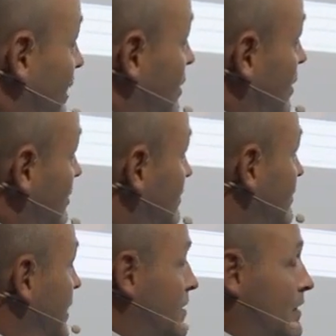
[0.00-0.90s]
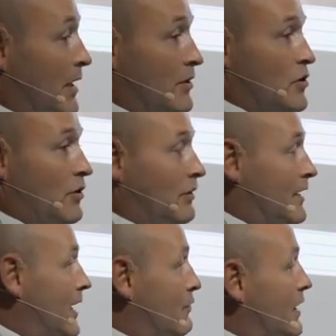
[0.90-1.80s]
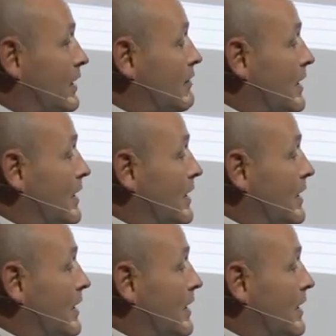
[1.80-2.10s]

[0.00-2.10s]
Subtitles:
are. That's the mugshot gallery.